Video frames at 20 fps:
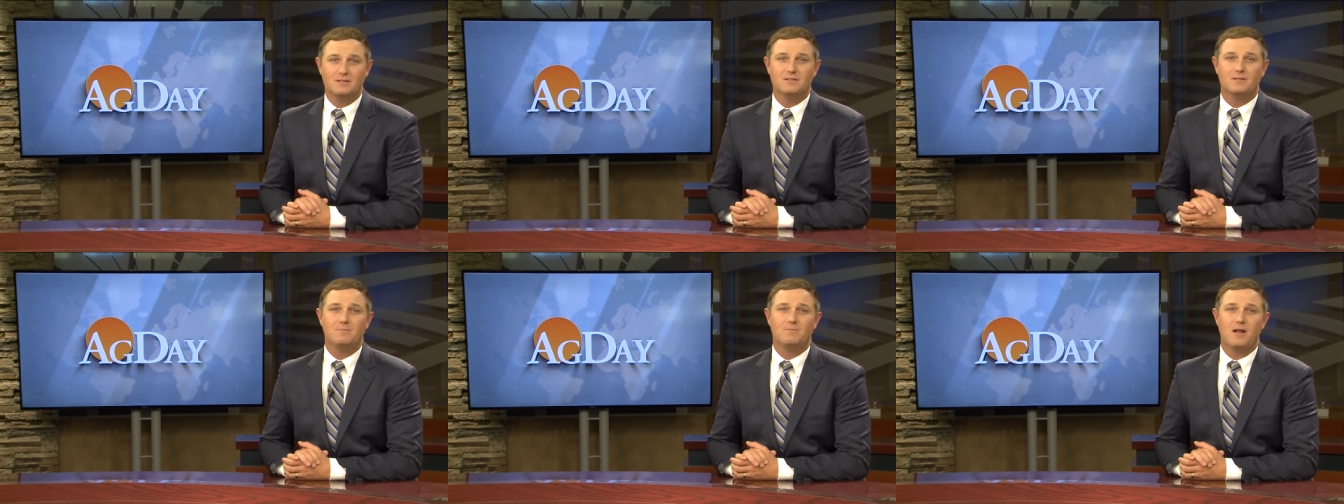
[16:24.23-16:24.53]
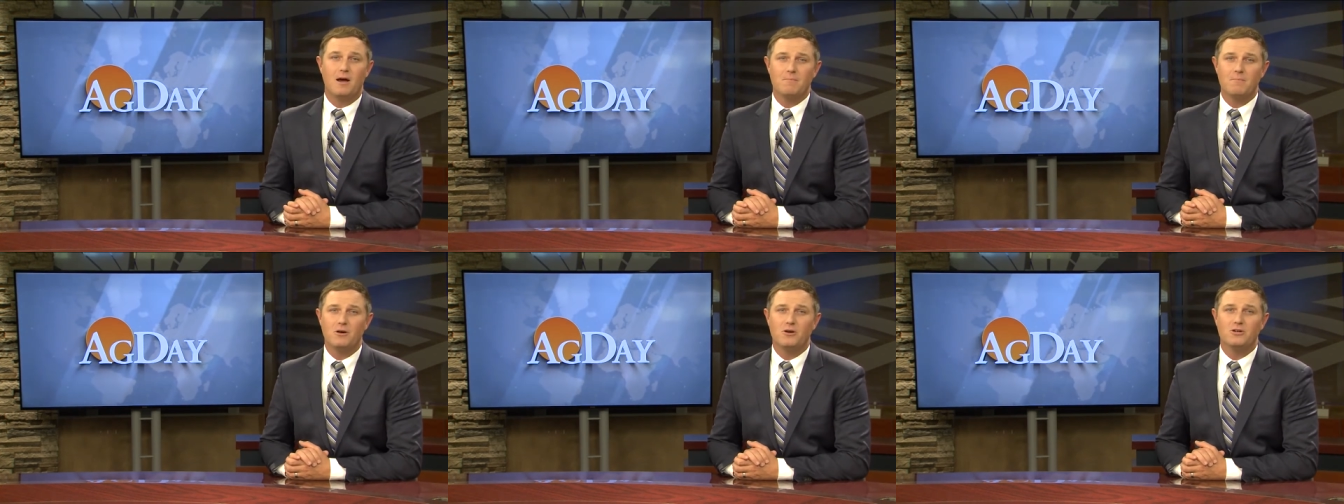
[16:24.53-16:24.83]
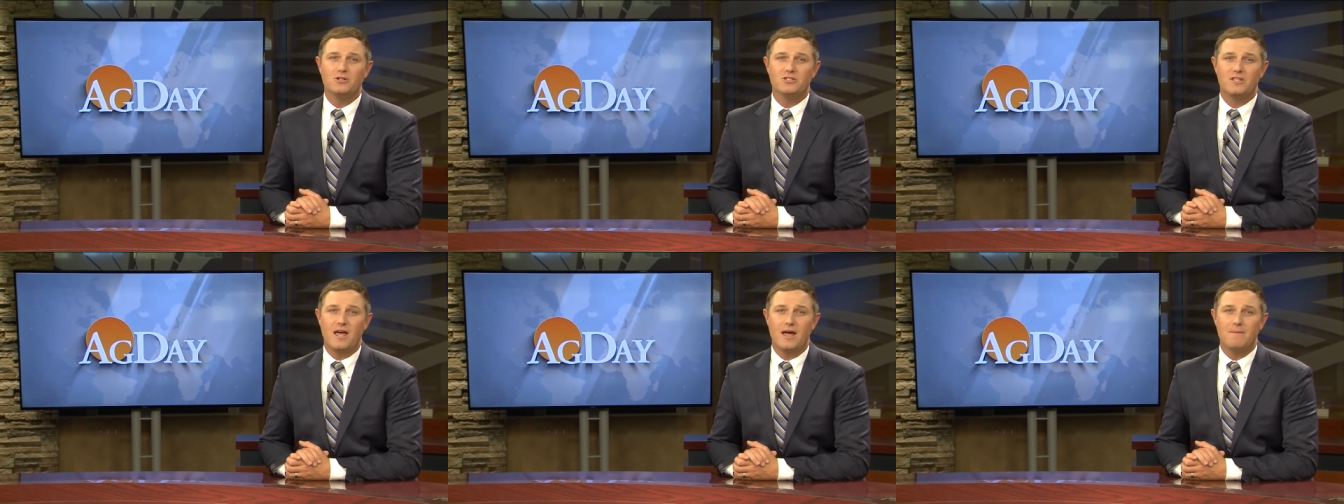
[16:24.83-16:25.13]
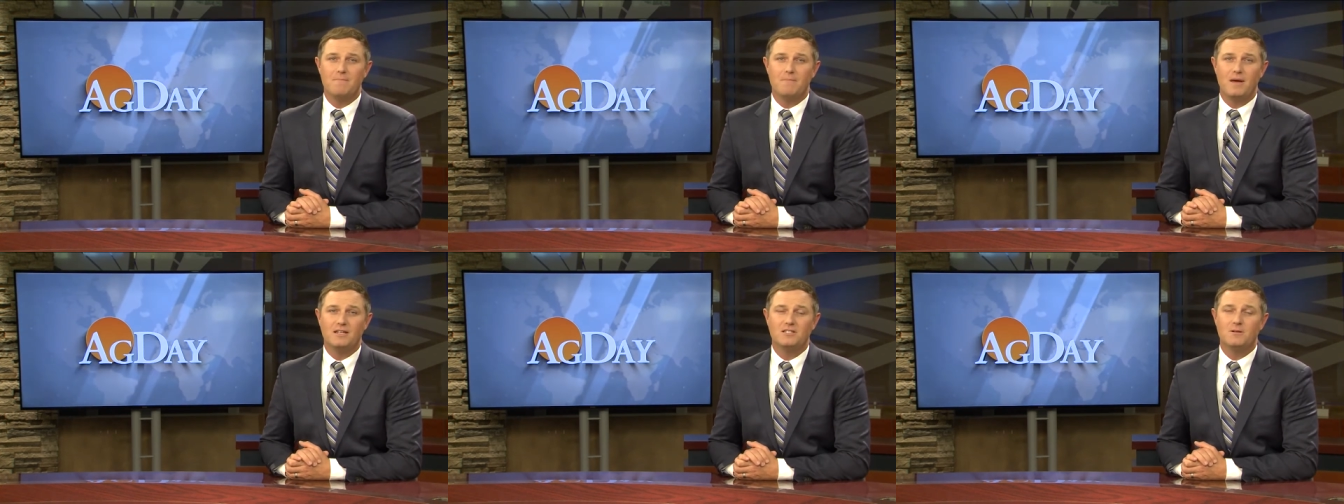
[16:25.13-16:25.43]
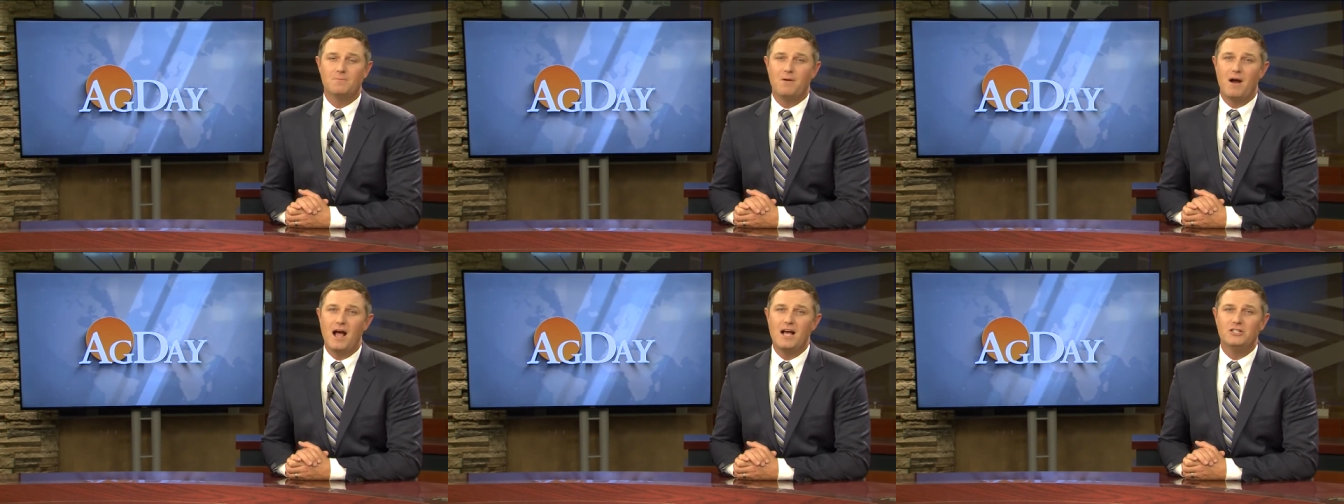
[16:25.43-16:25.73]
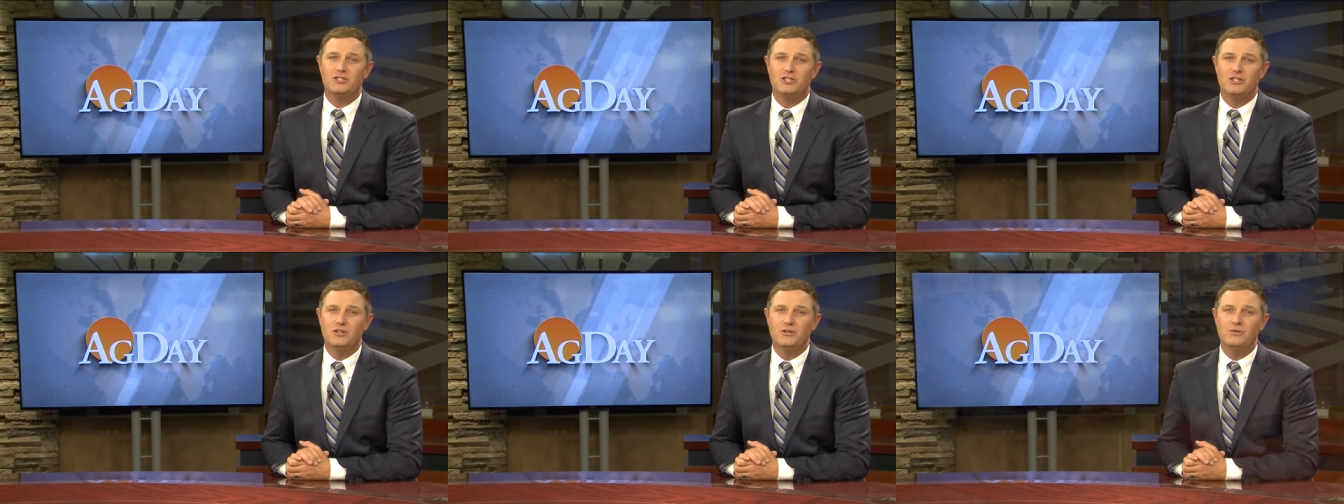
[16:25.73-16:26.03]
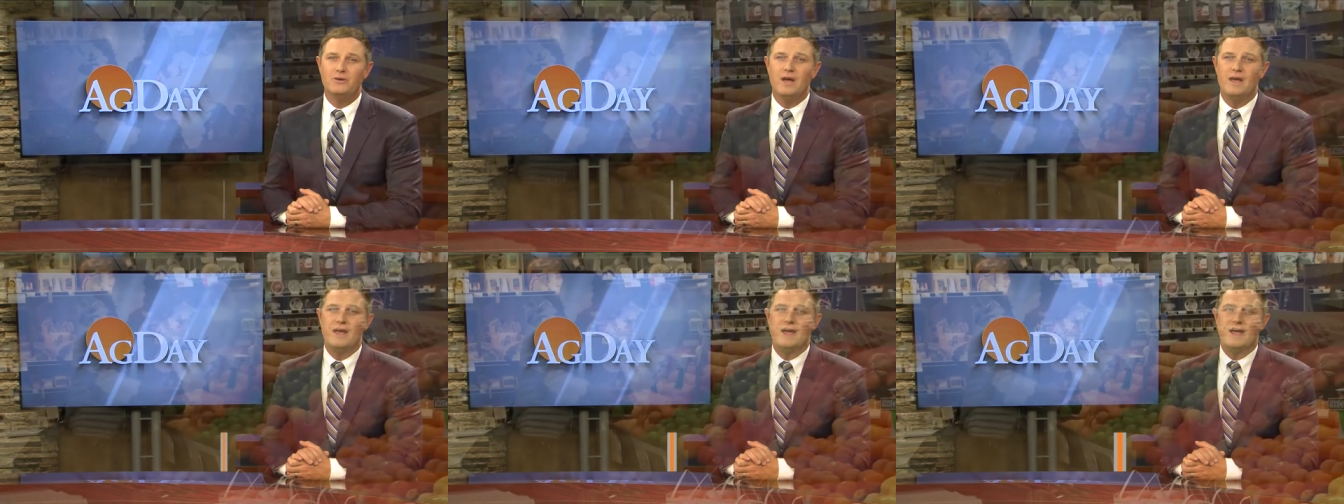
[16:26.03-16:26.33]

Some numbers that may surprise you,